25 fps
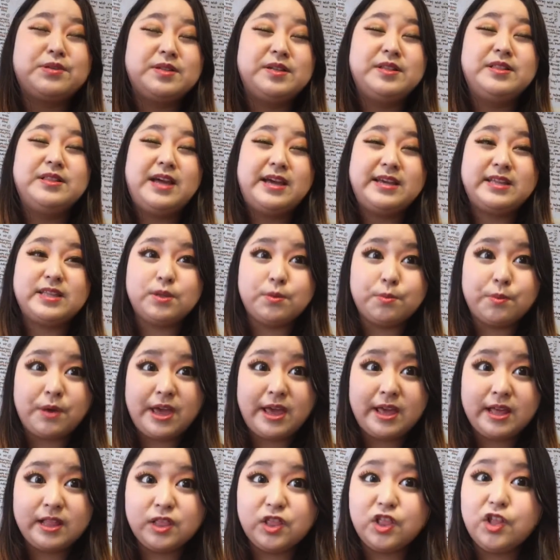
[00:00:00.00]
like the
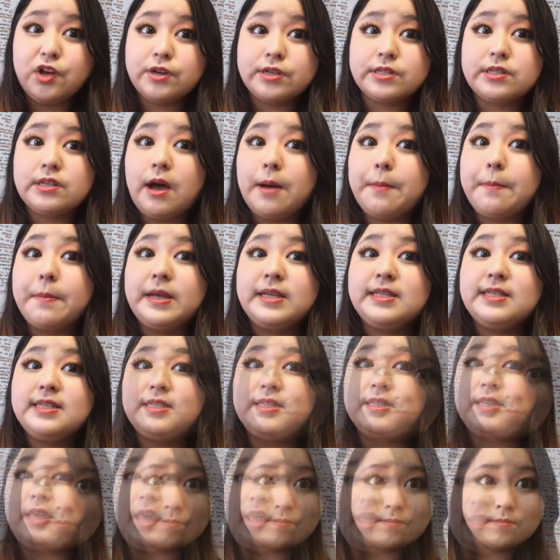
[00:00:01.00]
way it looks on my
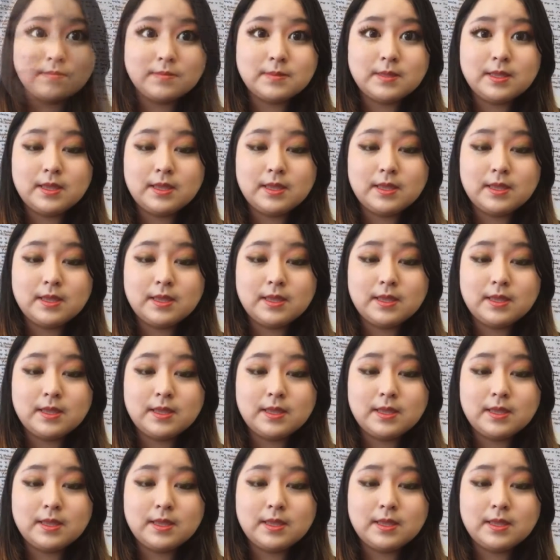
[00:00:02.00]
skin.